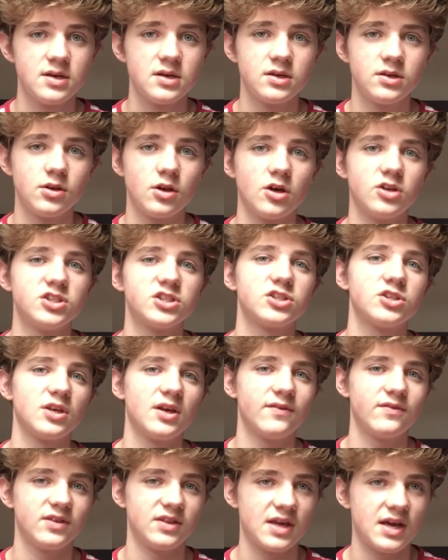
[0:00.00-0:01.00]
you know, just to
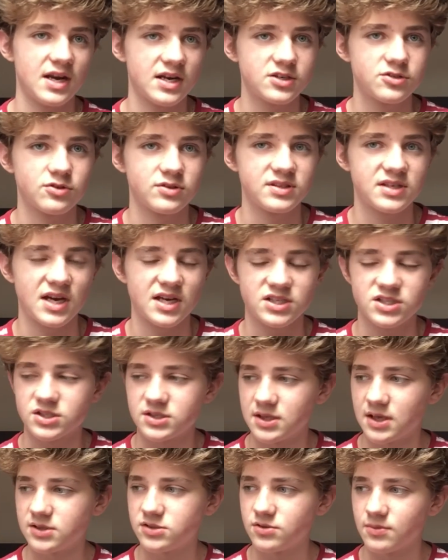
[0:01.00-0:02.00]
give it that extra touch
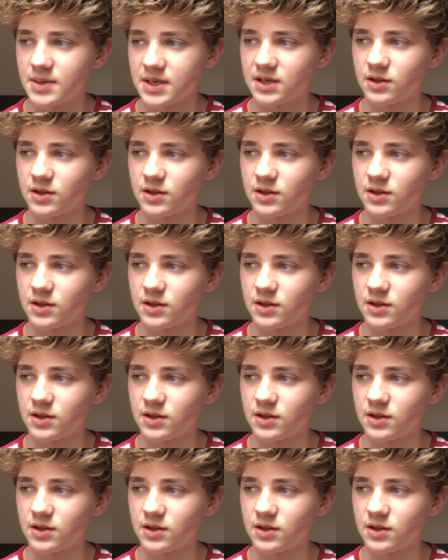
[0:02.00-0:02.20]
to make